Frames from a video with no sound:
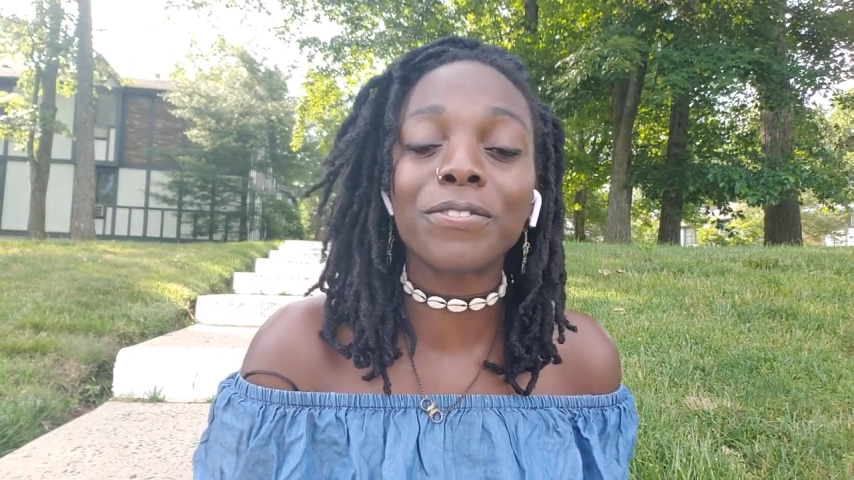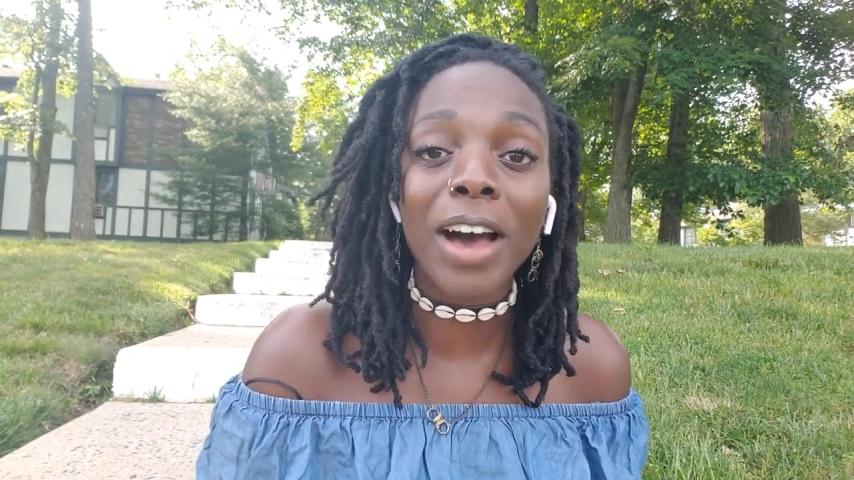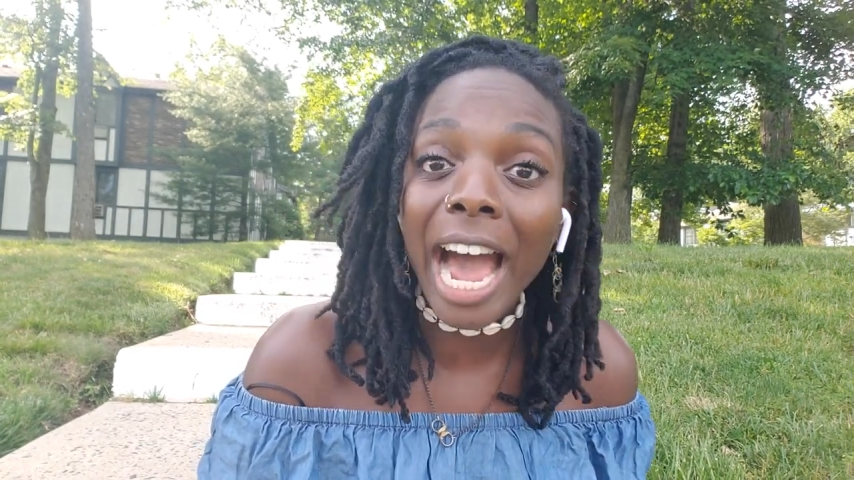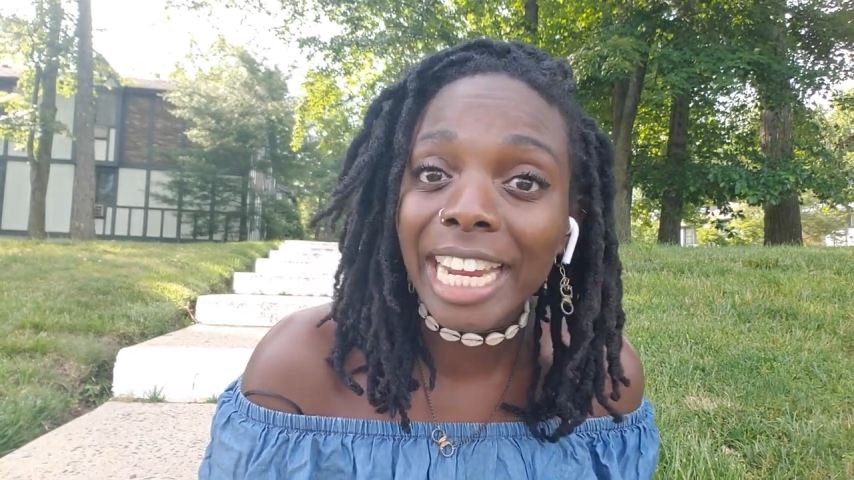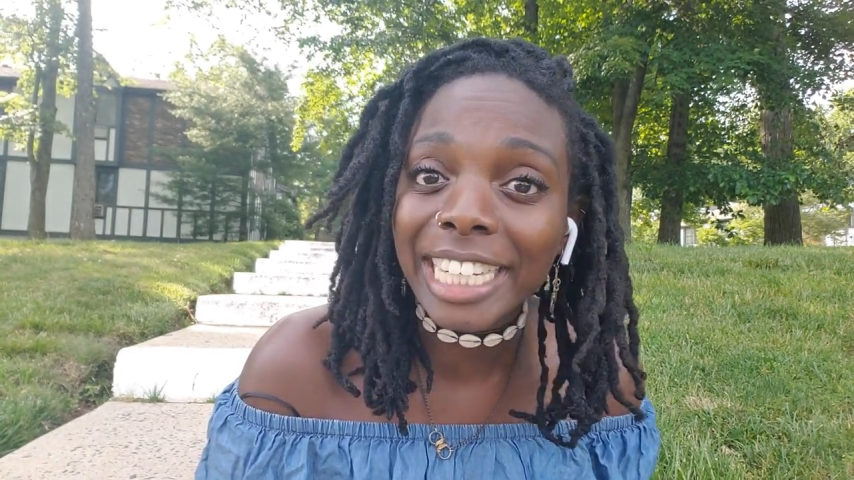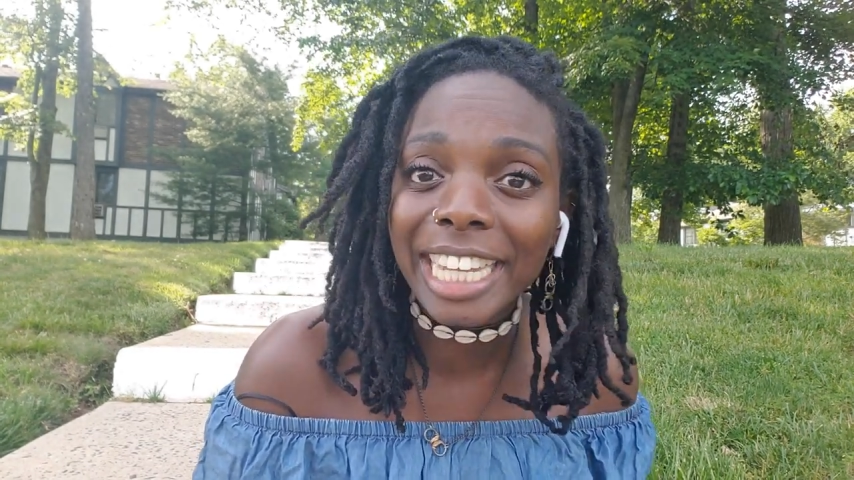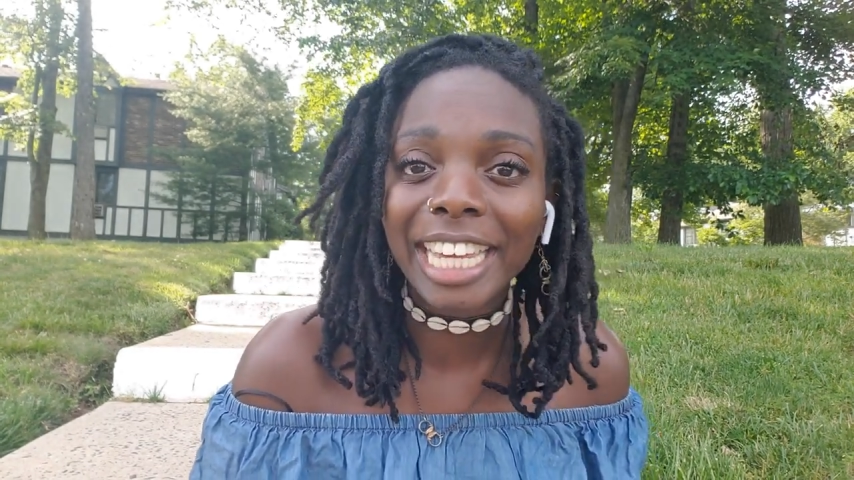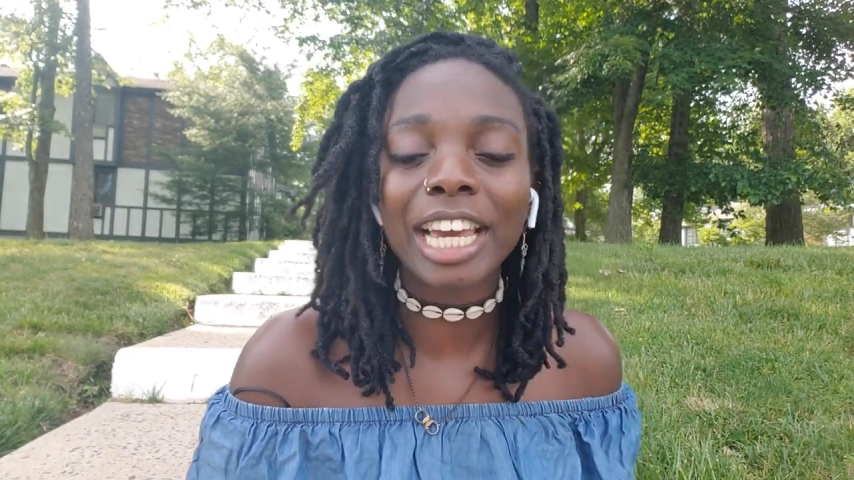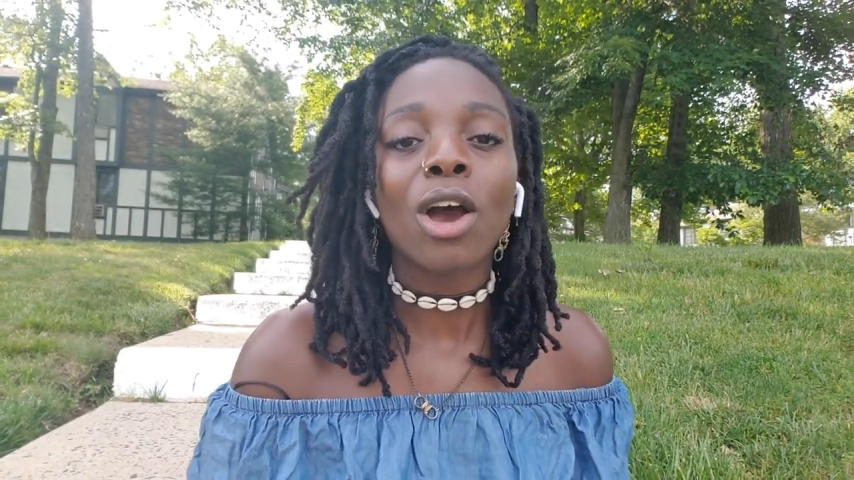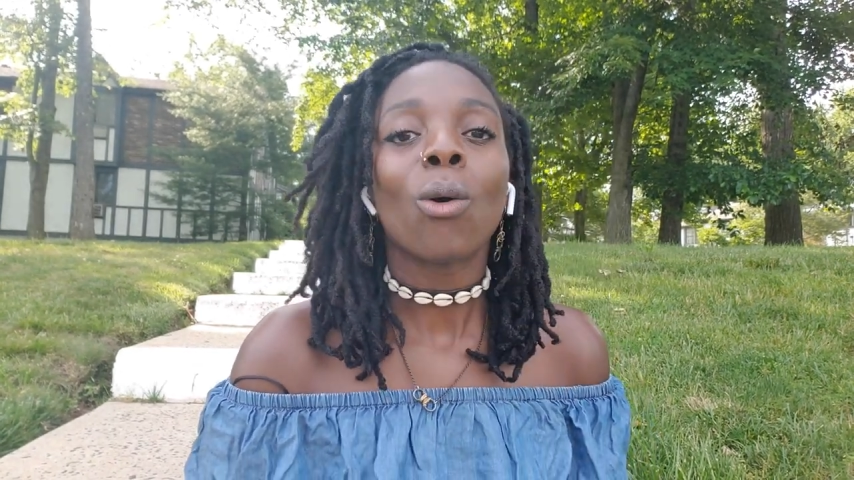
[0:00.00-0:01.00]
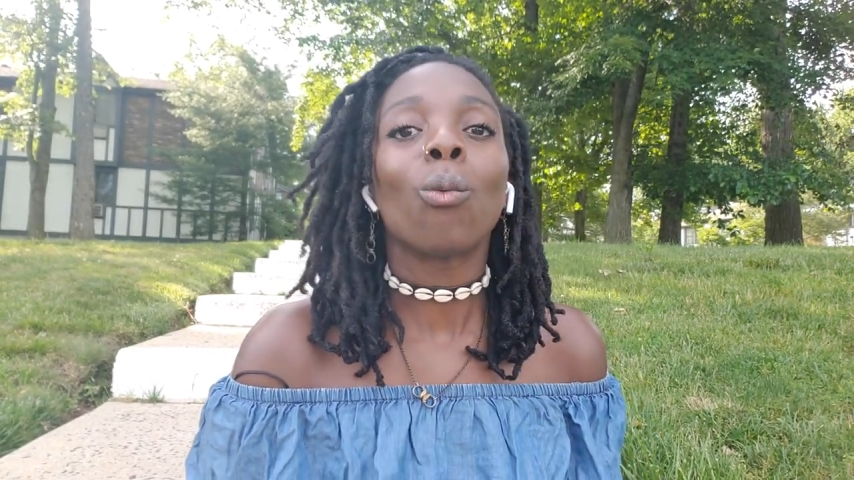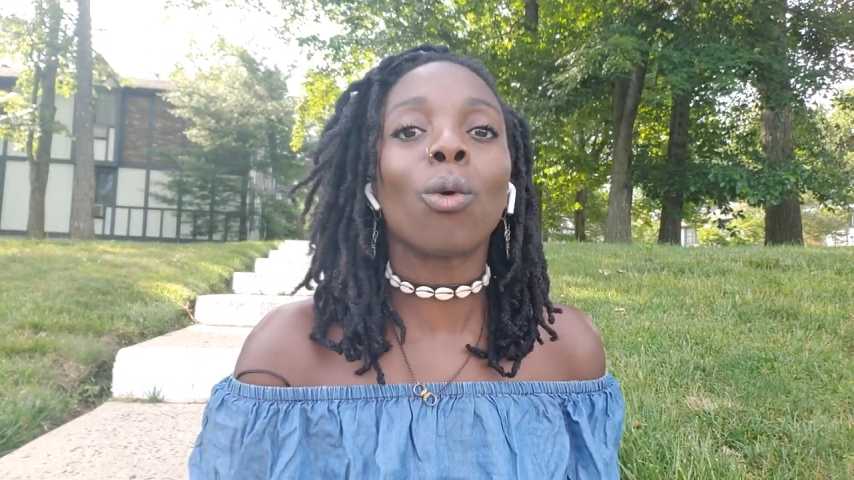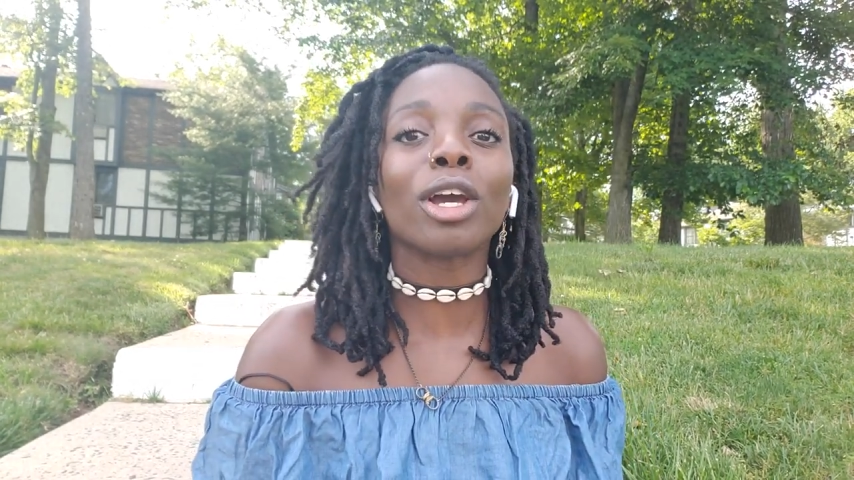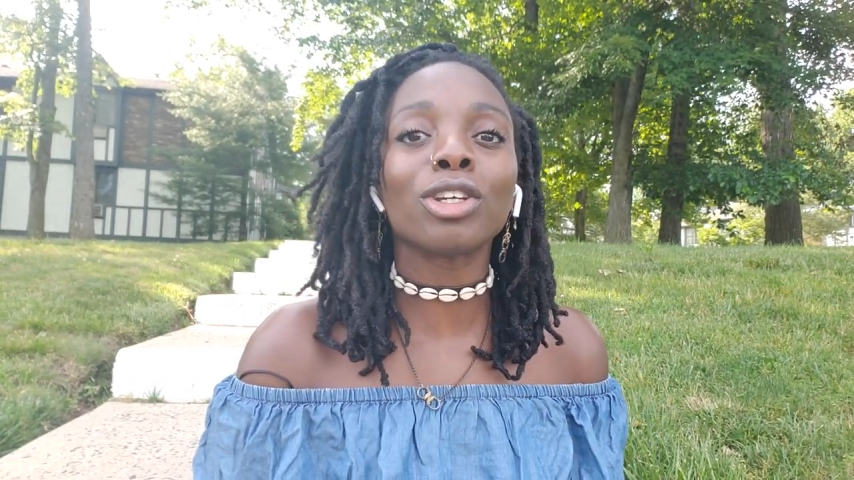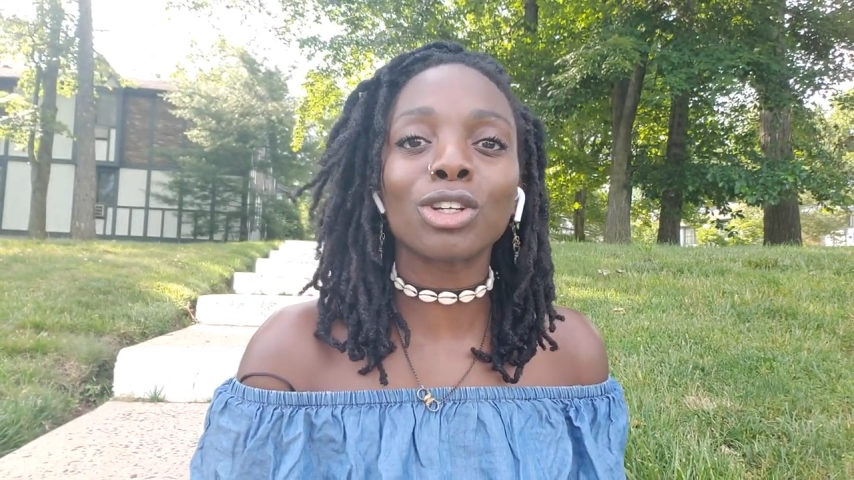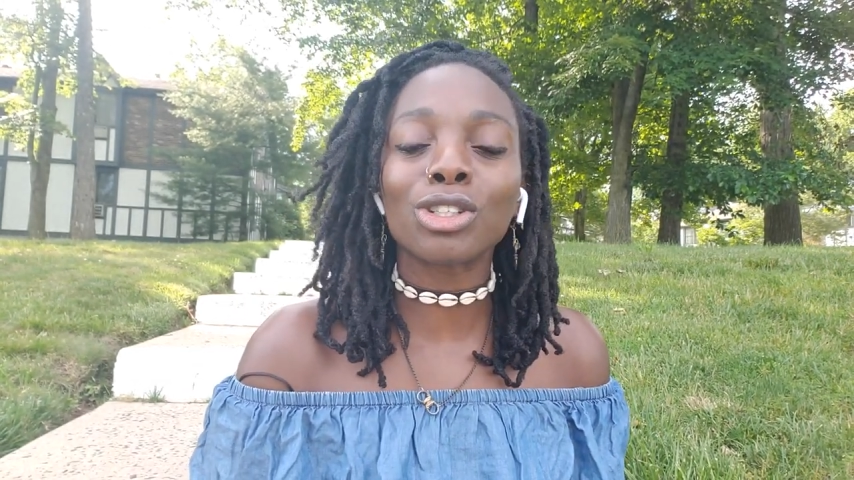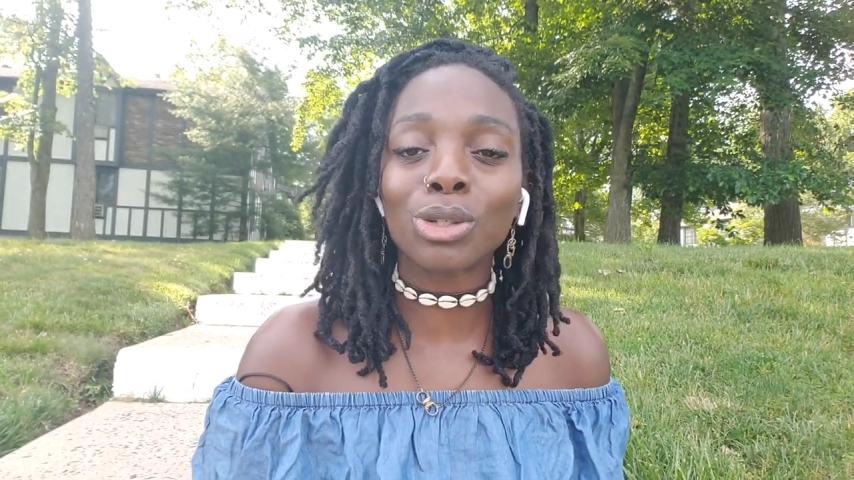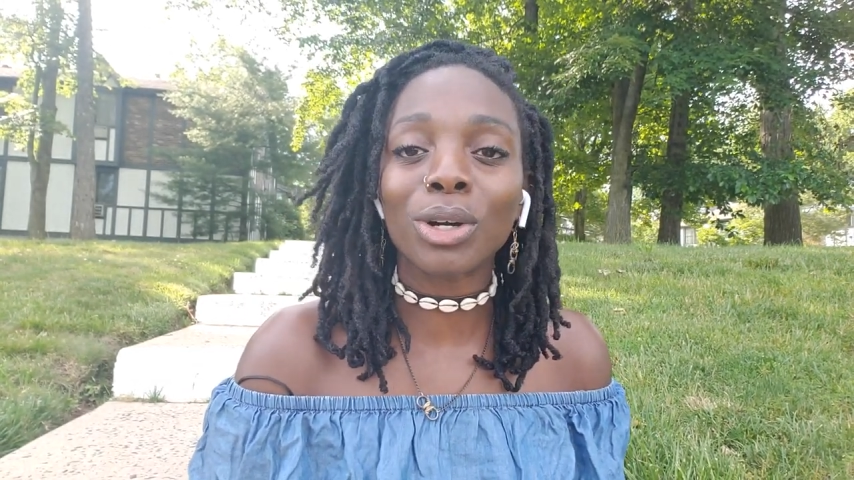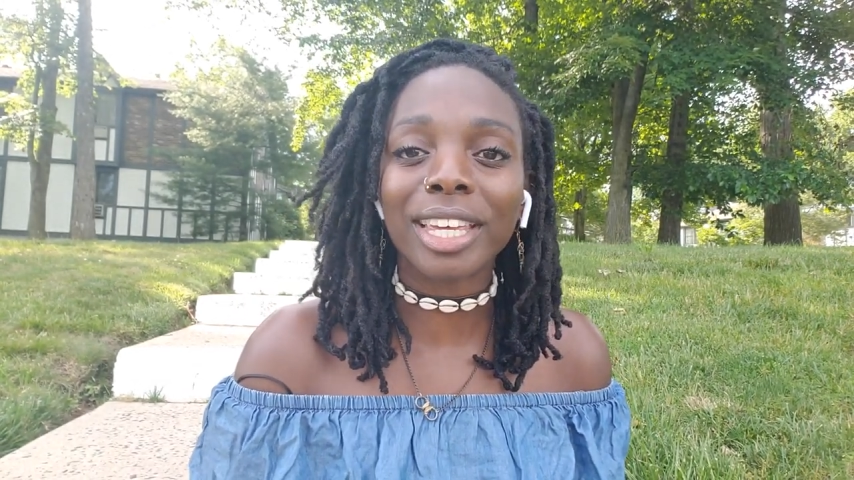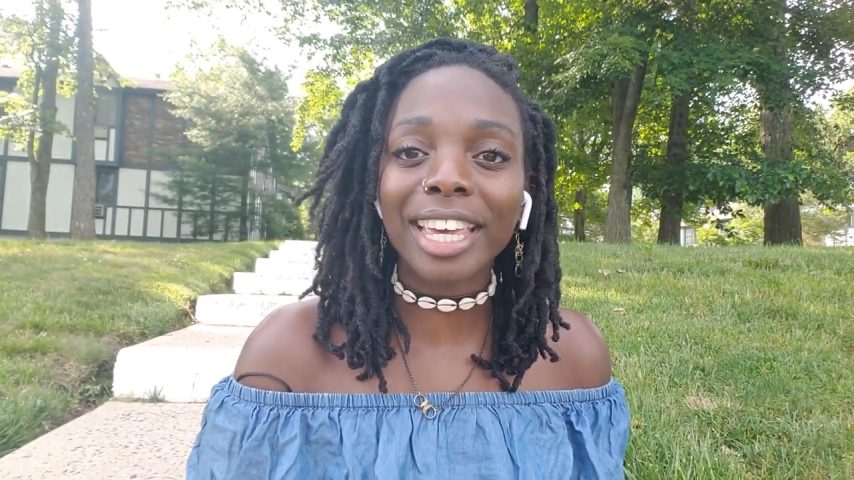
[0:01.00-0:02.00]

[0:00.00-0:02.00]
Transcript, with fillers: finding what your joy